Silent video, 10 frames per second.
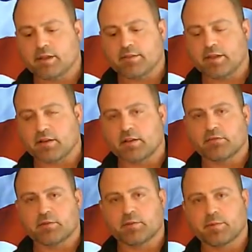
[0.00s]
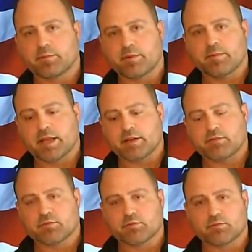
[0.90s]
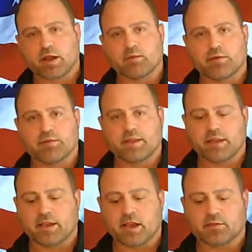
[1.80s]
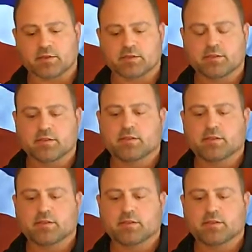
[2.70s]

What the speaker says: I think all of them have been made right with the Congress.